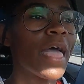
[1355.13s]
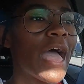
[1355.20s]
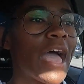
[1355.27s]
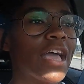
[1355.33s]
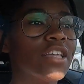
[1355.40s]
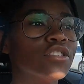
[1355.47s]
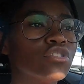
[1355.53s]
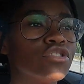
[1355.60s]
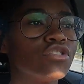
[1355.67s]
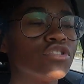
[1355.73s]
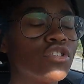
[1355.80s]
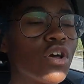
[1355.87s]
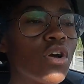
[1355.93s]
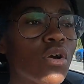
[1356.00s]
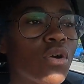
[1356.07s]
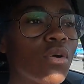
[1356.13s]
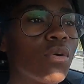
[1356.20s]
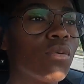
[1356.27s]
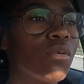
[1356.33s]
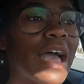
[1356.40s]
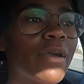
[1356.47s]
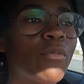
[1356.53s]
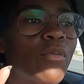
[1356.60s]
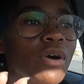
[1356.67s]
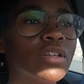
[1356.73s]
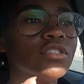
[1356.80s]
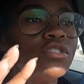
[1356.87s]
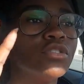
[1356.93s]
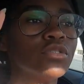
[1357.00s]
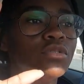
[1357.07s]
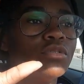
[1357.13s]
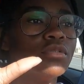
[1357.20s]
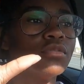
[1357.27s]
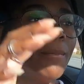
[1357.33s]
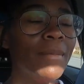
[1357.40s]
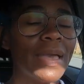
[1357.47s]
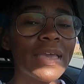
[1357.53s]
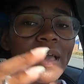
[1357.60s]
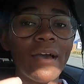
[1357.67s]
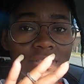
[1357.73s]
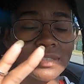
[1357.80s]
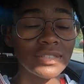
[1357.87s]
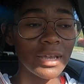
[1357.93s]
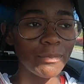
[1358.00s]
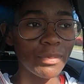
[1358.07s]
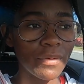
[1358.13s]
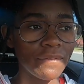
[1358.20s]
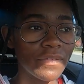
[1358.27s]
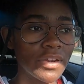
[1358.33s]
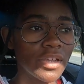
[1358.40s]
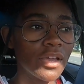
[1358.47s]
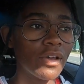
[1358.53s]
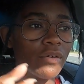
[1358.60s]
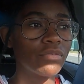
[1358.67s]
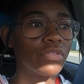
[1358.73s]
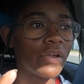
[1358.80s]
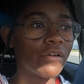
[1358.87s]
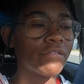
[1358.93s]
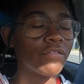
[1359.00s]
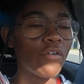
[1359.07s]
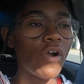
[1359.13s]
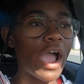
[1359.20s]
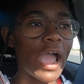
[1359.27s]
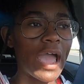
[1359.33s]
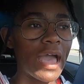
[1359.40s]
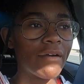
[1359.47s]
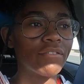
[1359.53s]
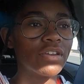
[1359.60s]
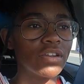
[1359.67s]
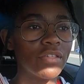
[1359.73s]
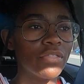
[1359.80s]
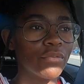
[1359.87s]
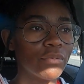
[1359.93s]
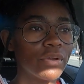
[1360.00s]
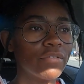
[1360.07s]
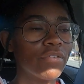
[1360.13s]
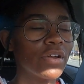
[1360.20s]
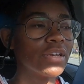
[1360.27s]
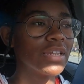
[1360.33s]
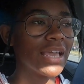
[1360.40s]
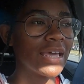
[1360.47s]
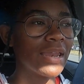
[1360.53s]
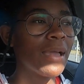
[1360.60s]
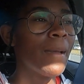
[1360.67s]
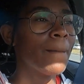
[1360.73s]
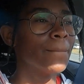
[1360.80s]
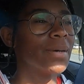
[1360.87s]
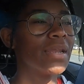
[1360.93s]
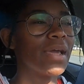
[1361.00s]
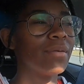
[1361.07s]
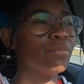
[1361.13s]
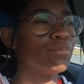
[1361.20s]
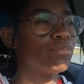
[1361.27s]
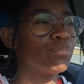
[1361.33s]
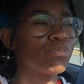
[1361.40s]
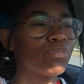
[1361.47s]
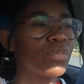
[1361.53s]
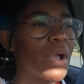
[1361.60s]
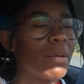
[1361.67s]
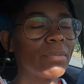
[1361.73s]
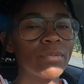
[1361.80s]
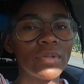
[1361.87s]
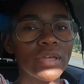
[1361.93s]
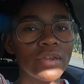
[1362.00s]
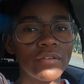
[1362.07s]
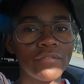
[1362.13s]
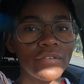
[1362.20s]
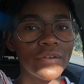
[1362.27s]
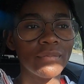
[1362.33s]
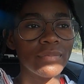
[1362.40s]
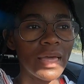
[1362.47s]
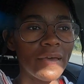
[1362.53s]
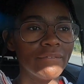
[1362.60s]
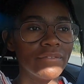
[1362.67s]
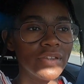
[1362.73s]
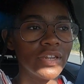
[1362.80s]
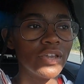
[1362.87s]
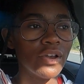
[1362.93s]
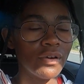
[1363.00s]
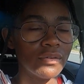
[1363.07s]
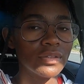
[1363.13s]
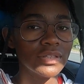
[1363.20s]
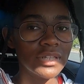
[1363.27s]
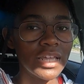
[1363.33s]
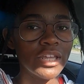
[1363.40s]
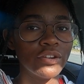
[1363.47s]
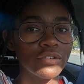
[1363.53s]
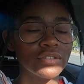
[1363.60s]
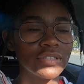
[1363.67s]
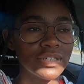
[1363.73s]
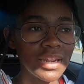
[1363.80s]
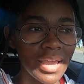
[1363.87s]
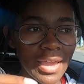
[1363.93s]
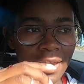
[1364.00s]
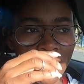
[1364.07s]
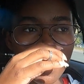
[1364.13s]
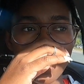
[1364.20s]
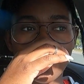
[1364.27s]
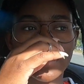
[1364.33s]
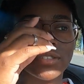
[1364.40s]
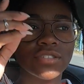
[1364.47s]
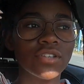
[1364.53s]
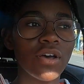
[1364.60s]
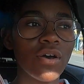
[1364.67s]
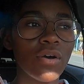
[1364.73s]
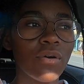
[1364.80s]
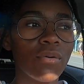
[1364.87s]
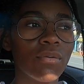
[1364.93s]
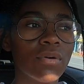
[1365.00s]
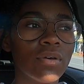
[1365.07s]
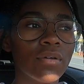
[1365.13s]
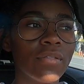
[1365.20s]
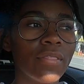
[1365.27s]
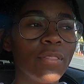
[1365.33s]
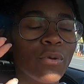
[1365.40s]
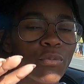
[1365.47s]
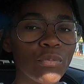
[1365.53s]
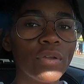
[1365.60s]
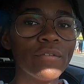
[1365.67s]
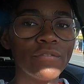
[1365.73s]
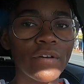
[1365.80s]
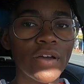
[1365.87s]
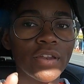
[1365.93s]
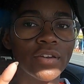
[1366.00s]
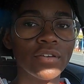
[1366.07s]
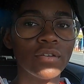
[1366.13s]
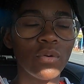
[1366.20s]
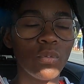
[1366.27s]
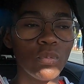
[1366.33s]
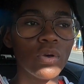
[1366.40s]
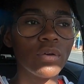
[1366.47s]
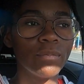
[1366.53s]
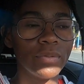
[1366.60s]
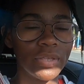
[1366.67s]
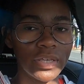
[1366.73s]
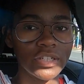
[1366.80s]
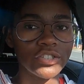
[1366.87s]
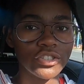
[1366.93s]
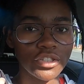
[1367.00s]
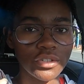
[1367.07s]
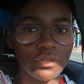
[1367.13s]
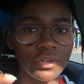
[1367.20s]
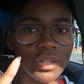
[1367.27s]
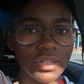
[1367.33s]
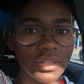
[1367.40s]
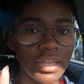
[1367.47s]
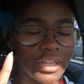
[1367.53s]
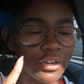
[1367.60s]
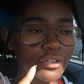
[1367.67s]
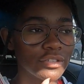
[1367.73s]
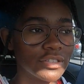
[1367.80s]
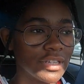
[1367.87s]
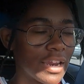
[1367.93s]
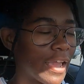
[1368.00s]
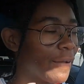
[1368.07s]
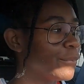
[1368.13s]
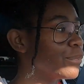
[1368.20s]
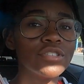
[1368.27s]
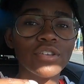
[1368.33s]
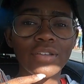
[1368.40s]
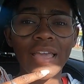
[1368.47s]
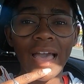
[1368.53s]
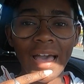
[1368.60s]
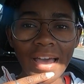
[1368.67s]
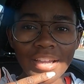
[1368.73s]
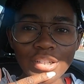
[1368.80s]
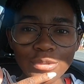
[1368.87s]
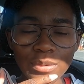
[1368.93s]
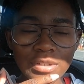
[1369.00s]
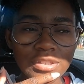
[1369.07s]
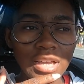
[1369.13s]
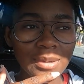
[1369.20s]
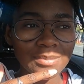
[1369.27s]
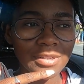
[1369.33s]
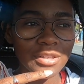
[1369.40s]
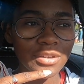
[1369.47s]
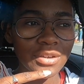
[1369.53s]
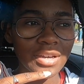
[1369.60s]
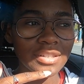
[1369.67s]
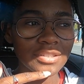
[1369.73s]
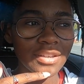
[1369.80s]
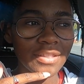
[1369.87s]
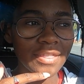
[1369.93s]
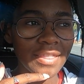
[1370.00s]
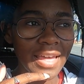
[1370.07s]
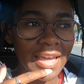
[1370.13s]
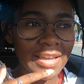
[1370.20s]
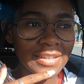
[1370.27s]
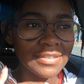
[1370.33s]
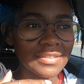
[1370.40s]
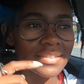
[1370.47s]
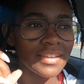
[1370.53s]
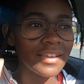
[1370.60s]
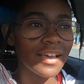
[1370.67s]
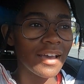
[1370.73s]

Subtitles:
And so I want to make a separate video, therefore I haven't done the refund yet, but I'm probably going to film that video later today. So the refund will be issued later today. So yeah, I just wanted to update you guys on that.